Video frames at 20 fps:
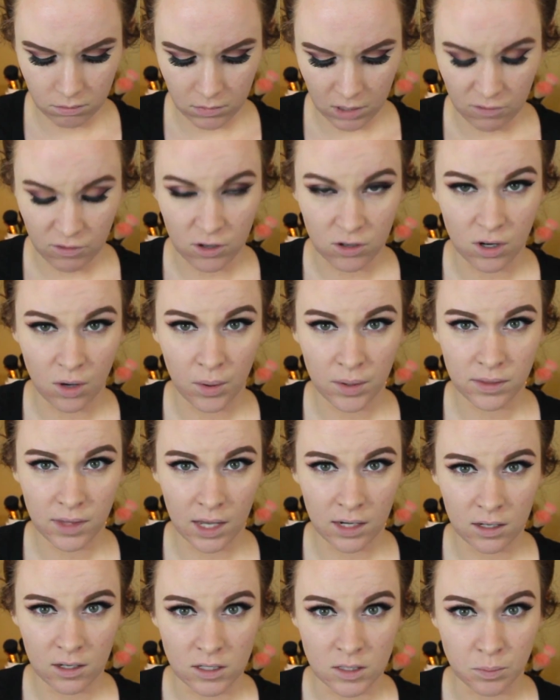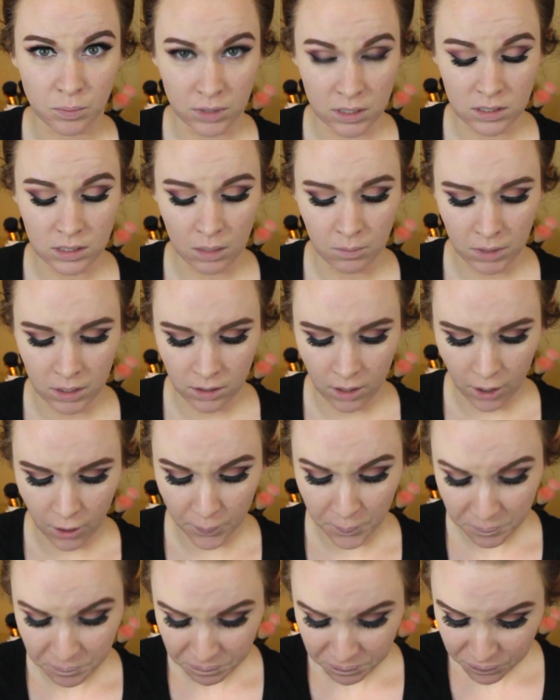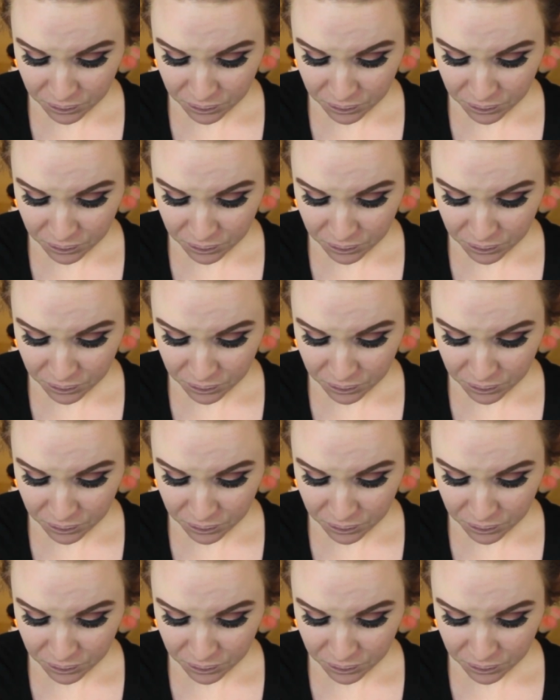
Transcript: If you know what that is, please let me know.